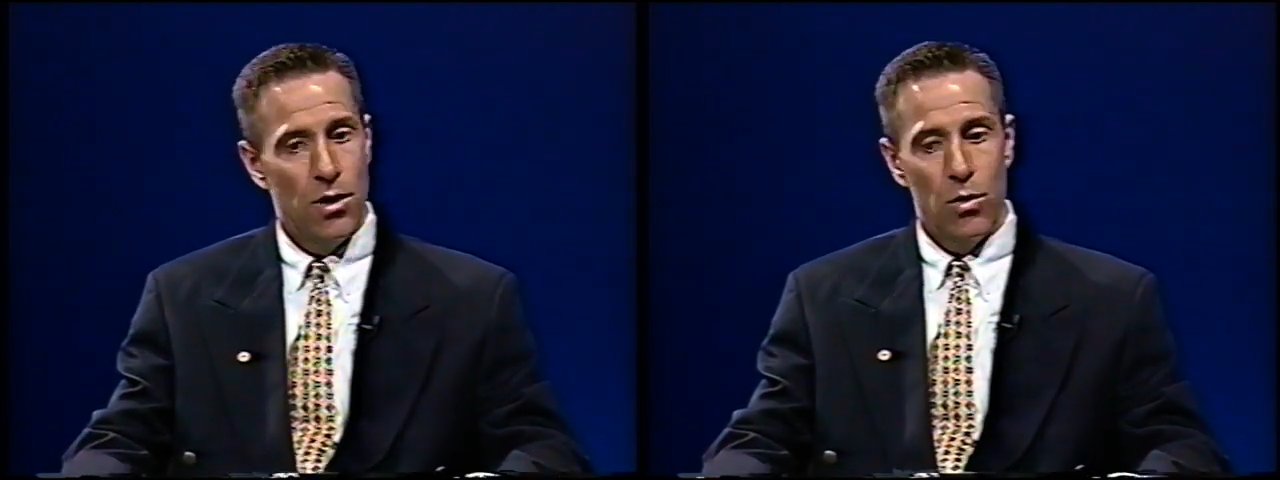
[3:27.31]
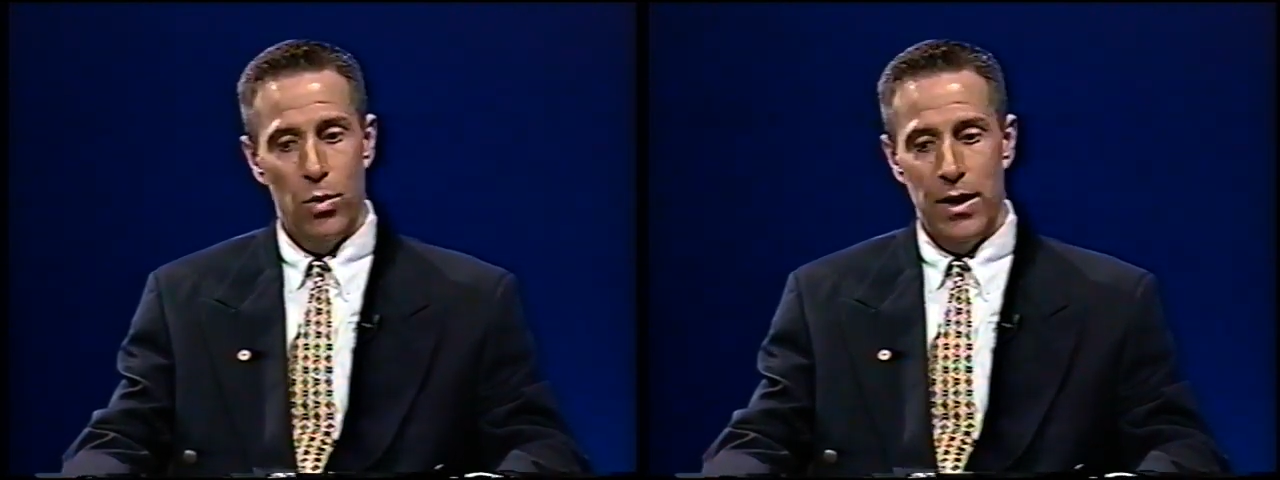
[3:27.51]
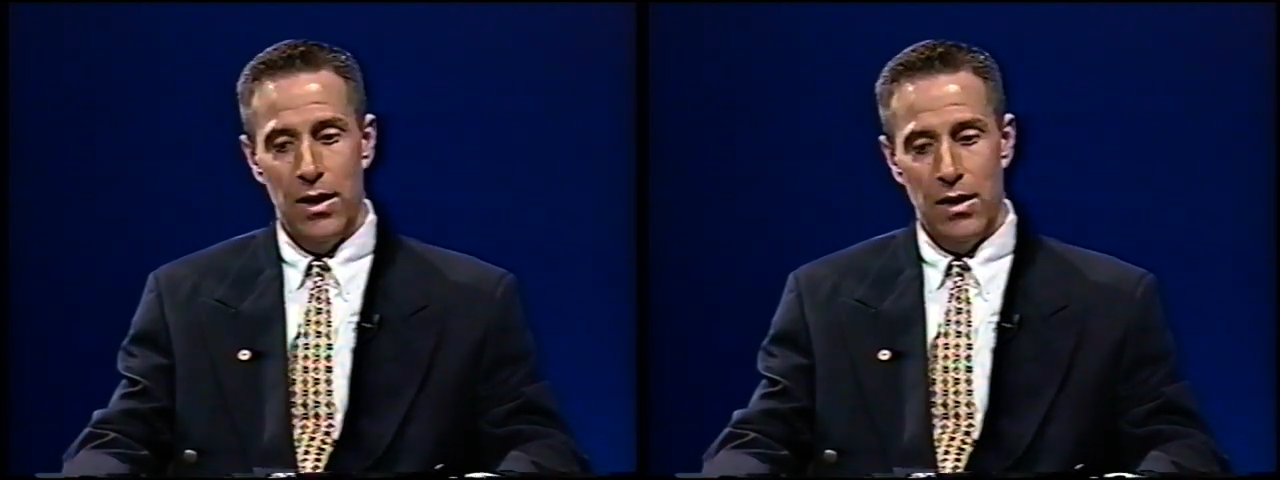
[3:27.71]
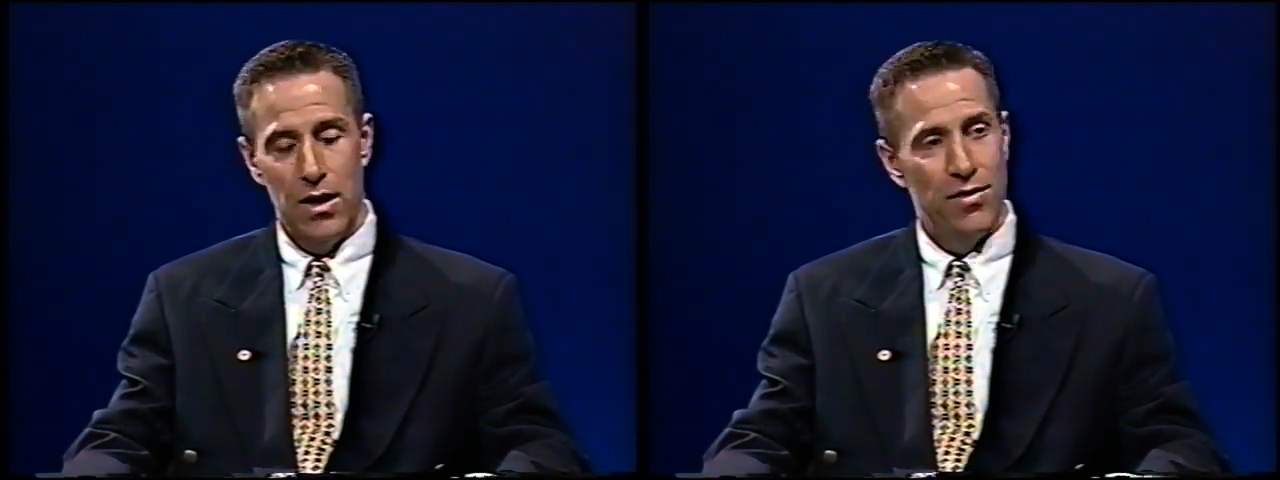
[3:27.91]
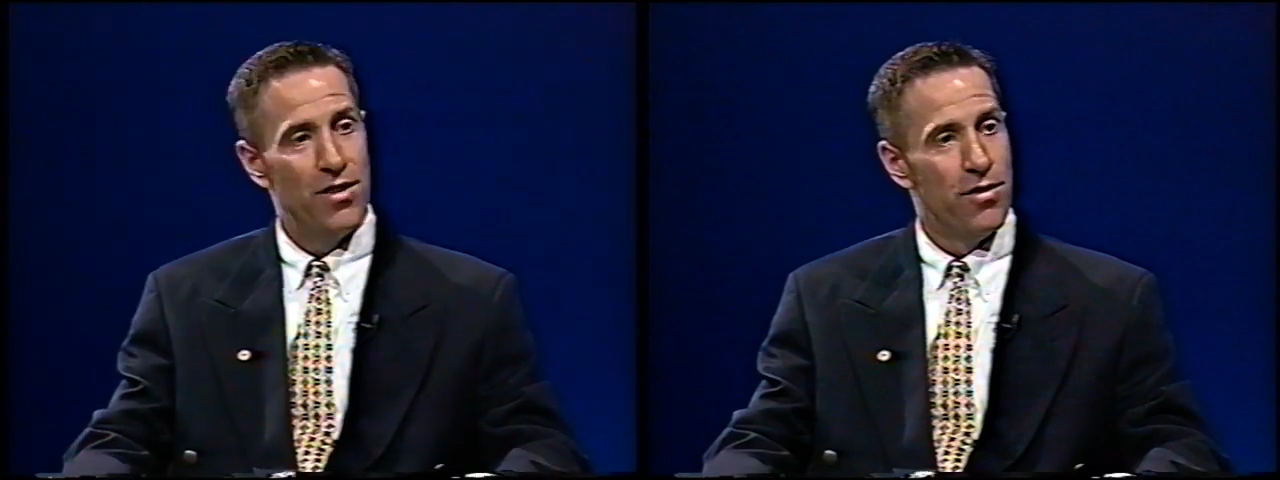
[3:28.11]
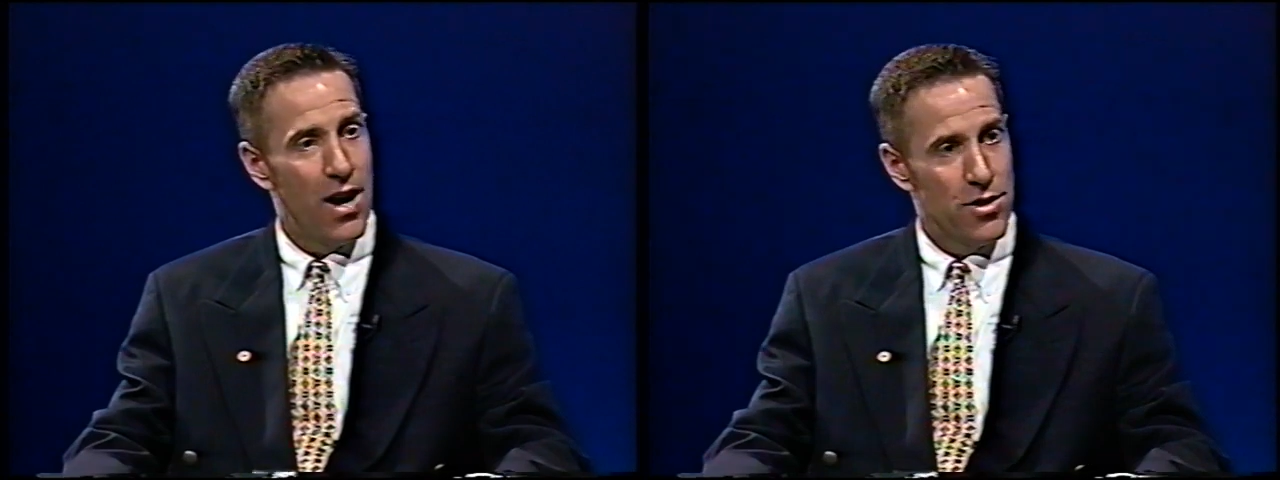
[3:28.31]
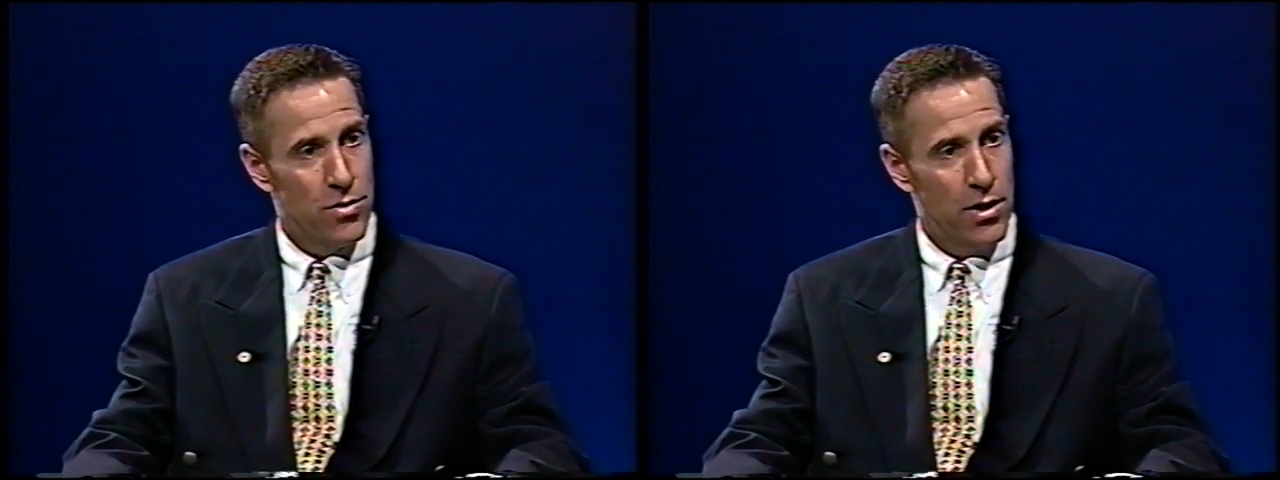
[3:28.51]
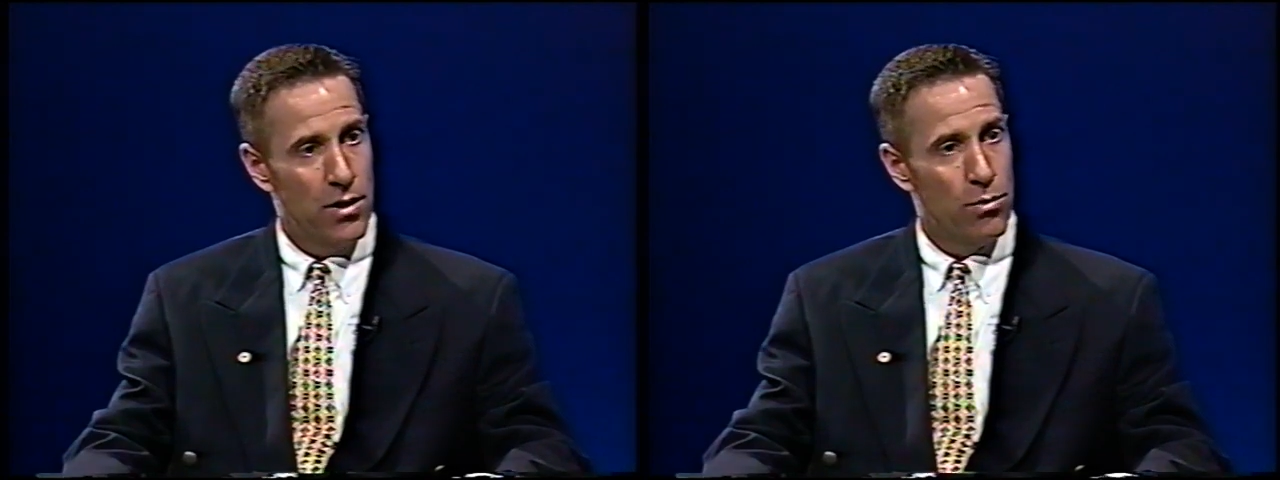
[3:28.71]
We give
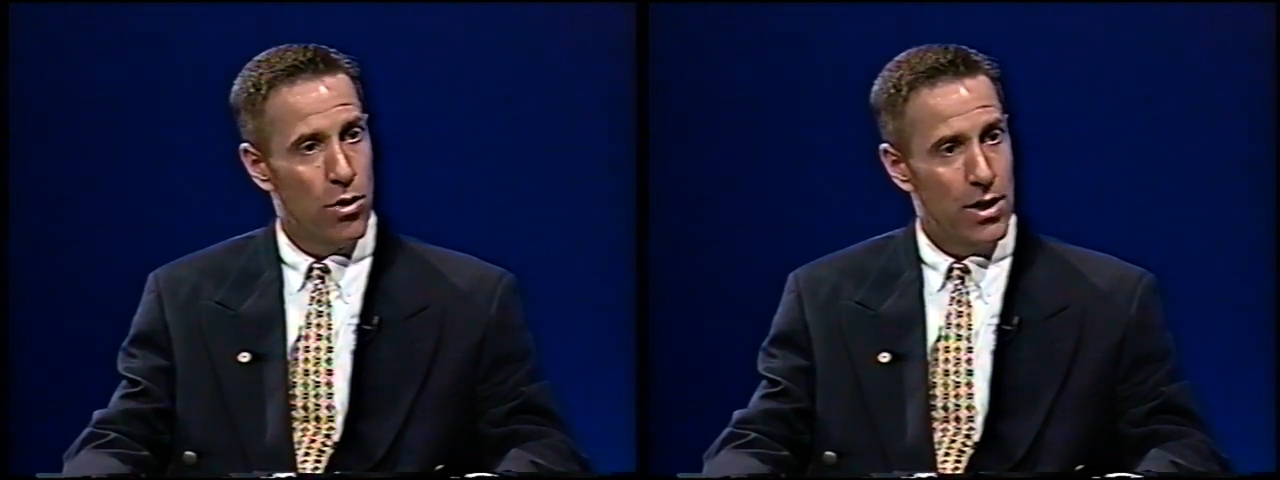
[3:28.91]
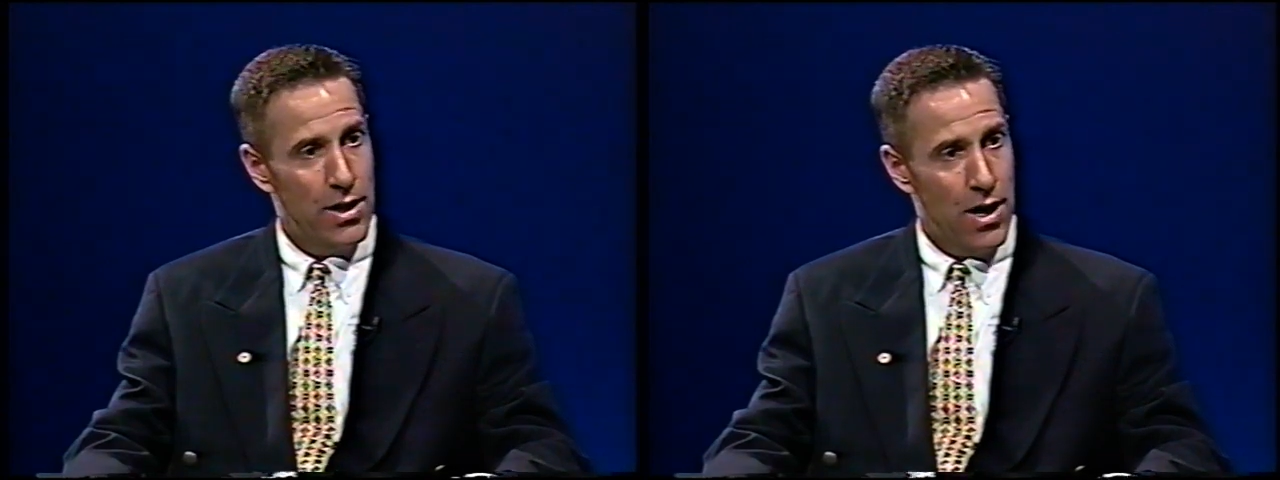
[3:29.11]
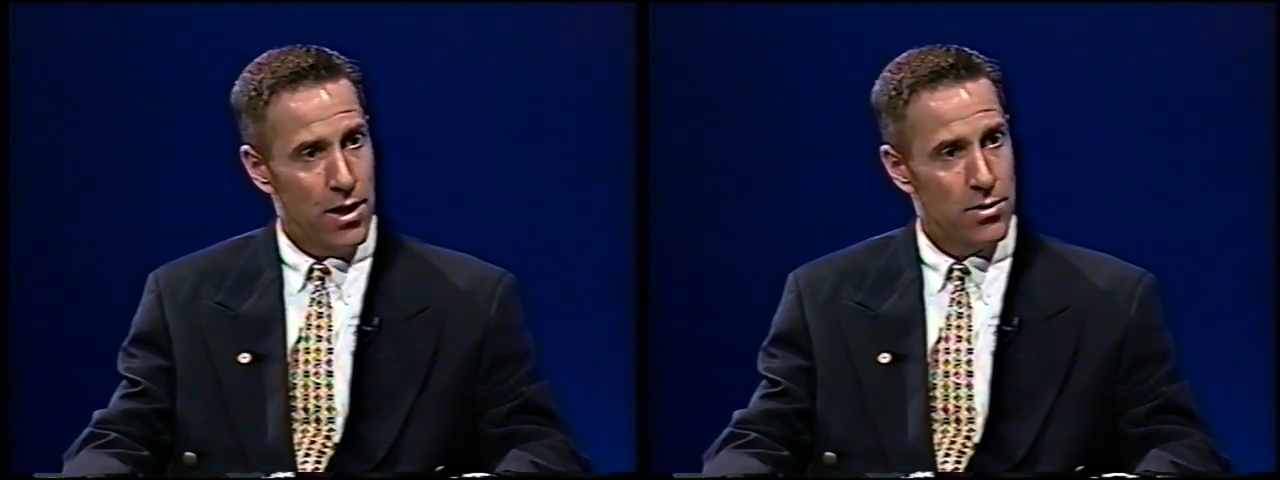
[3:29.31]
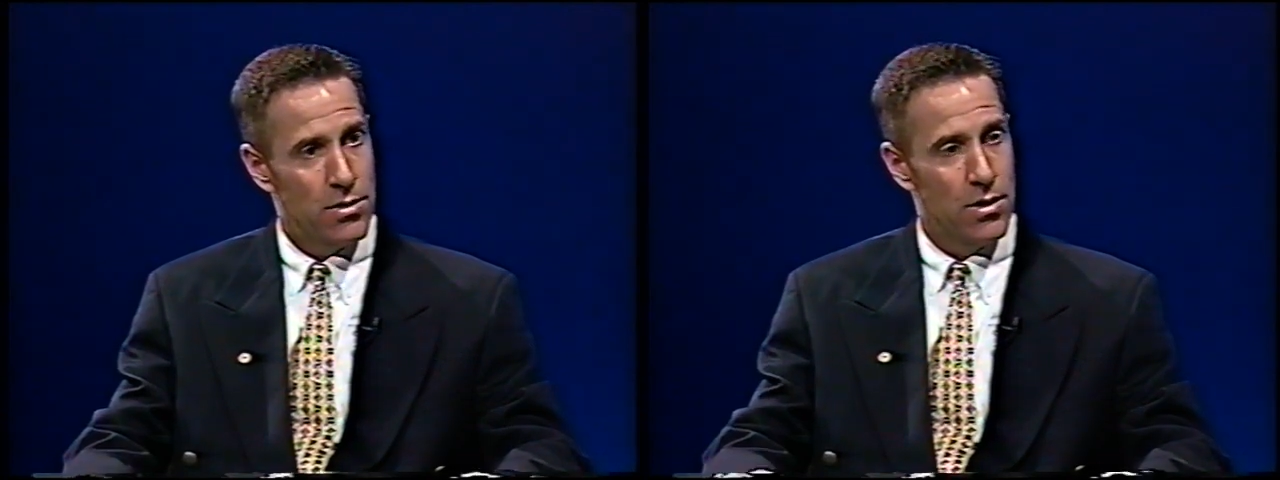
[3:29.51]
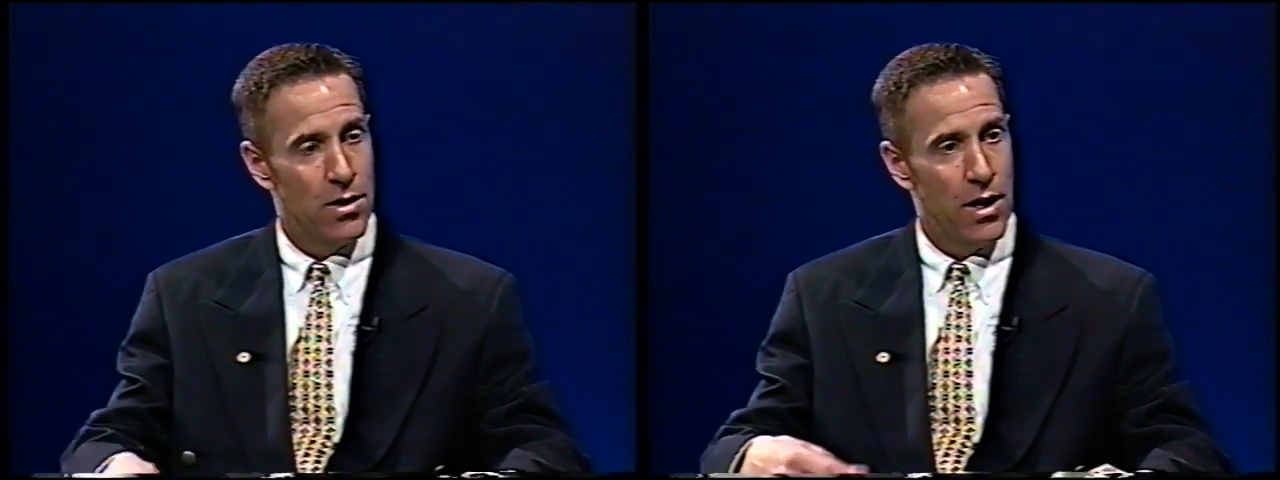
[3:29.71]
advisory broadcast and,